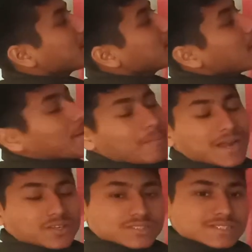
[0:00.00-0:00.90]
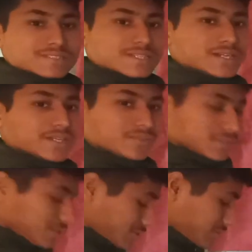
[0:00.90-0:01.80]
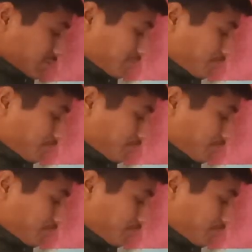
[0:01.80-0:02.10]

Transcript: and mitosis cell divisions.